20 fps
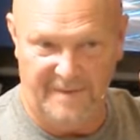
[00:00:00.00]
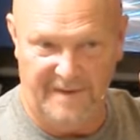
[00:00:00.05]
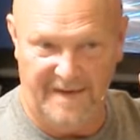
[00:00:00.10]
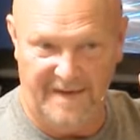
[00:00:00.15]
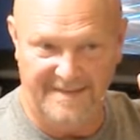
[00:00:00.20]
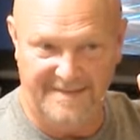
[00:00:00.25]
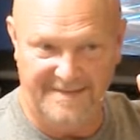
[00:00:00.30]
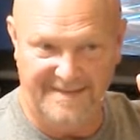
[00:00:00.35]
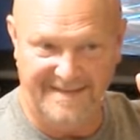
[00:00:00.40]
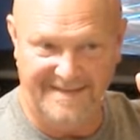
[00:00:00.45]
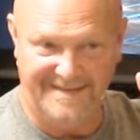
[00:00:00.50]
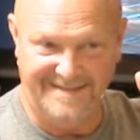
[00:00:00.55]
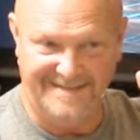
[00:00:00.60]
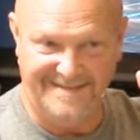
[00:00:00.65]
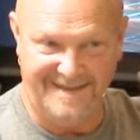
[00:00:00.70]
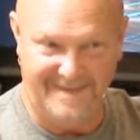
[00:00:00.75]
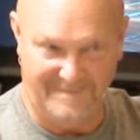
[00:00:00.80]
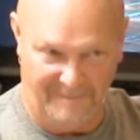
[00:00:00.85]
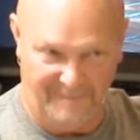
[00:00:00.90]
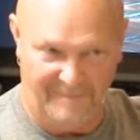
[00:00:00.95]
means he's
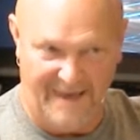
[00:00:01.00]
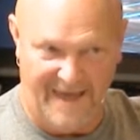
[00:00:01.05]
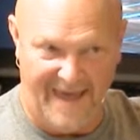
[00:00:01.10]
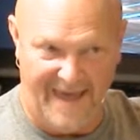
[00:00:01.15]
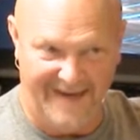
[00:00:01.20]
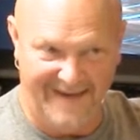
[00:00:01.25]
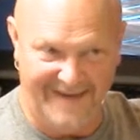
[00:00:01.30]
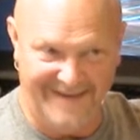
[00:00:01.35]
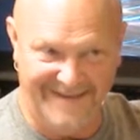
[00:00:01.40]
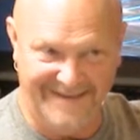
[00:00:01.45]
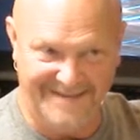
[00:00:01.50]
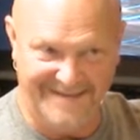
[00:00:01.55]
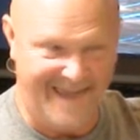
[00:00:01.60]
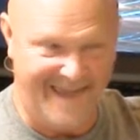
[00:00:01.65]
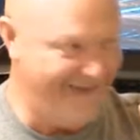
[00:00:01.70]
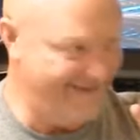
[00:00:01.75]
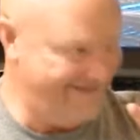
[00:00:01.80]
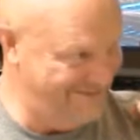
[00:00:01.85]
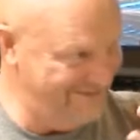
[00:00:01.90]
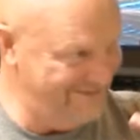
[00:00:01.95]
diplomatic, he's
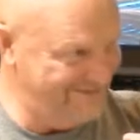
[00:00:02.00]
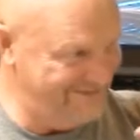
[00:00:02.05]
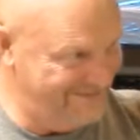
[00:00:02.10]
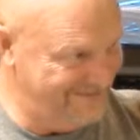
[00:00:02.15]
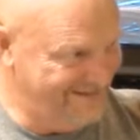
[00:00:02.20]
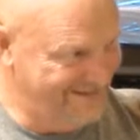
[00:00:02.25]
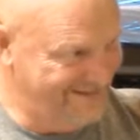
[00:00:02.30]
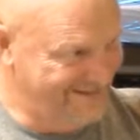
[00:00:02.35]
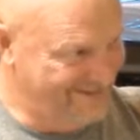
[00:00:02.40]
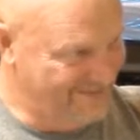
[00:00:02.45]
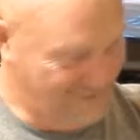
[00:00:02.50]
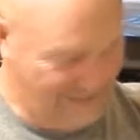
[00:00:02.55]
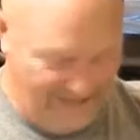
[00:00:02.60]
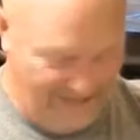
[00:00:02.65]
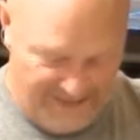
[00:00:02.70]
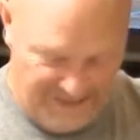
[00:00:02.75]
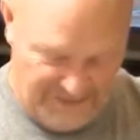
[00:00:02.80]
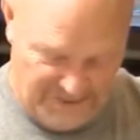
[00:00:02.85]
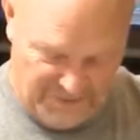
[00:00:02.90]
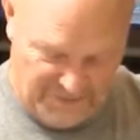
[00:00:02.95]
got good
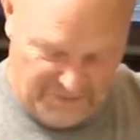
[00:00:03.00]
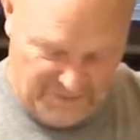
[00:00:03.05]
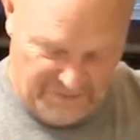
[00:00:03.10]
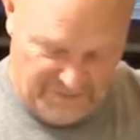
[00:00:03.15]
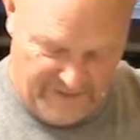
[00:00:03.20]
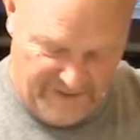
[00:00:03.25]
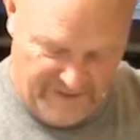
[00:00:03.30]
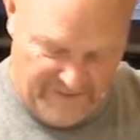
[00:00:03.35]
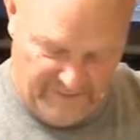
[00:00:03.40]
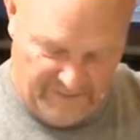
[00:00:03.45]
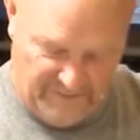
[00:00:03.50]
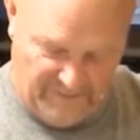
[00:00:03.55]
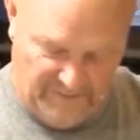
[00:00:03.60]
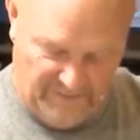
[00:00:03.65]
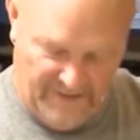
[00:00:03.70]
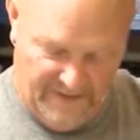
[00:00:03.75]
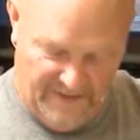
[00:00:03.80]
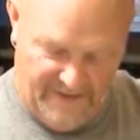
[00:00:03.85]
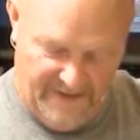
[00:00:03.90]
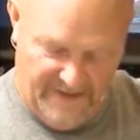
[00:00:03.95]
relations with people,
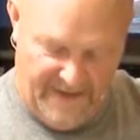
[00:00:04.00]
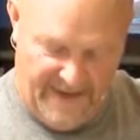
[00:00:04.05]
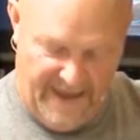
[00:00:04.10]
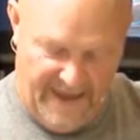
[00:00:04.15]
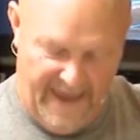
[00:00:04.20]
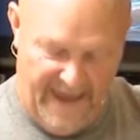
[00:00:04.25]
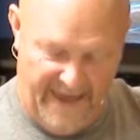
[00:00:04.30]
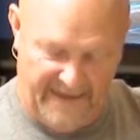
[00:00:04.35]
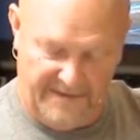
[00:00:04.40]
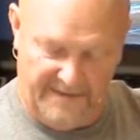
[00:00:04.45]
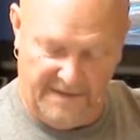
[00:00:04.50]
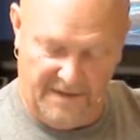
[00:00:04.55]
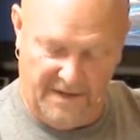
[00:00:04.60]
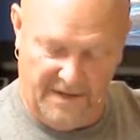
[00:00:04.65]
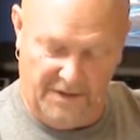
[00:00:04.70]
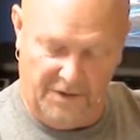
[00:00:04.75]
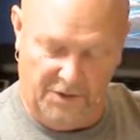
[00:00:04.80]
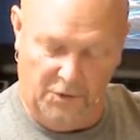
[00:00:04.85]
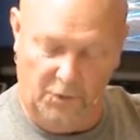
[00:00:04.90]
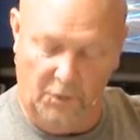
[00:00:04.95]
and
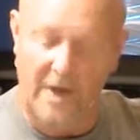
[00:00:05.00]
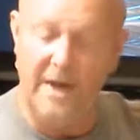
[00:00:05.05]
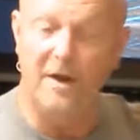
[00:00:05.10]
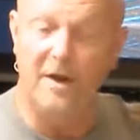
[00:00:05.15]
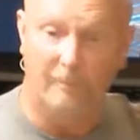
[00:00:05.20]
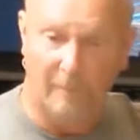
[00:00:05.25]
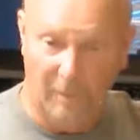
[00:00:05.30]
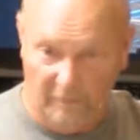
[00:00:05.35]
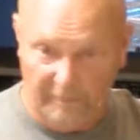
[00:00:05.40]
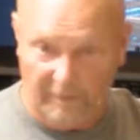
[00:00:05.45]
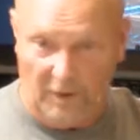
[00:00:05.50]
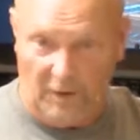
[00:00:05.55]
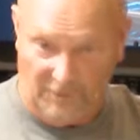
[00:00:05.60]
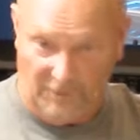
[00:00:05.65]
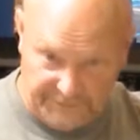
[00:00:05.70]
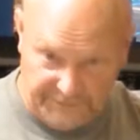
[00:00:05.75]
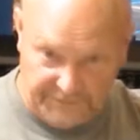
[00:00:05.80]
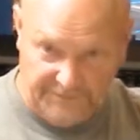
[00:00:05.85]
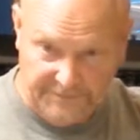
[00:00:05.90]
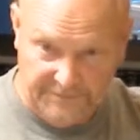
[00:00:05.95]
an agreeable
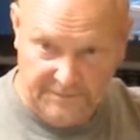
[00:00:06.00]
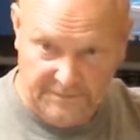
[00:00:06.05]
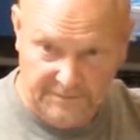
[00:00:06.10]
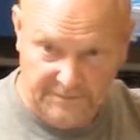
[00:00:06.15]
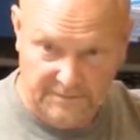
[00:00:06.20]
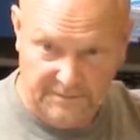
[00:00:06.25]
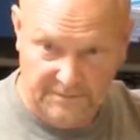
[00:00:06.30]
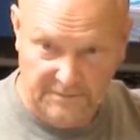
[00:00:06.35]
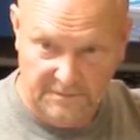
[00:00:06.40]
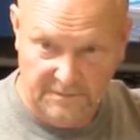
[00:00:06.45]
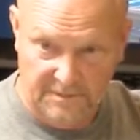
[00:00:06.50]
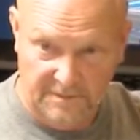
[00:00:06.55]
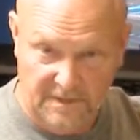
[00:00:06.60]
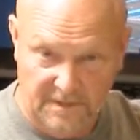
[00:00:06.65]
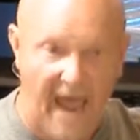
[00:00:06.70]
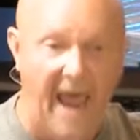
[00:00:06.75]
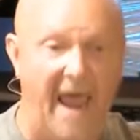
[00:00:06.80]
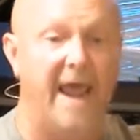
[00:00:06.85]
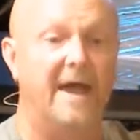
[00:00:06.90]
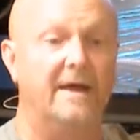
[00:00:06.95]
person,
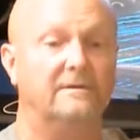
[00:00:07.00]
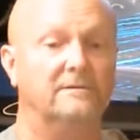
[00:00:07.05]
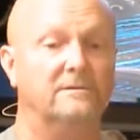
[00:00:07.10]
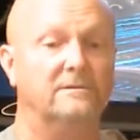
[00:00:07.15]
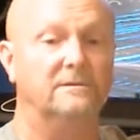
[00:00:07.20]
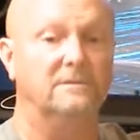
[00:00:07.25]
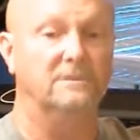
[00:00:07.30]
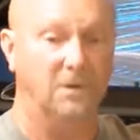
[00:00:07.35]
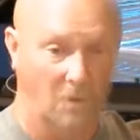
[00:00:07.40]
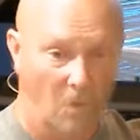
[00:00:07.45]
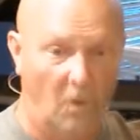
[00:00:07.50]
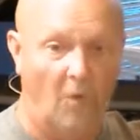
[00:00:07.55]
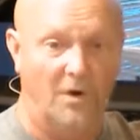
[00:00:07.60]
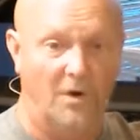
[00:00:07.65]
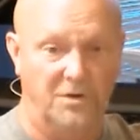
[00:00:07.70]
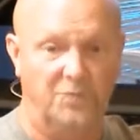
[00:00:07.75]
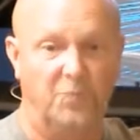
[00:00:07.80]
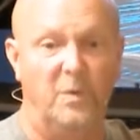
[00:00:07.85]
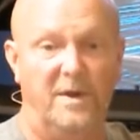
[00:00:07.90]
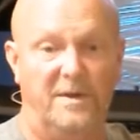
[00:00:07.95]
and the Lord
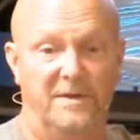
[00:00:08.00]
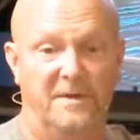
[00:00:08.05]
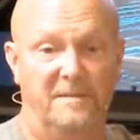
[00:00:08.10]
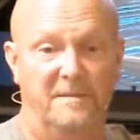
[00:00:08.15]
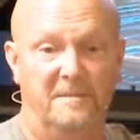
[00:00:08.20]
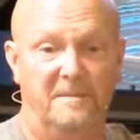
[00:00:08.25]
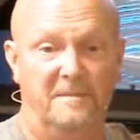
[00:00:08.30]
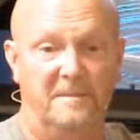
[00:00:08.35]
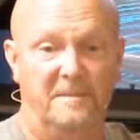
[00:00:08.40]
is with him.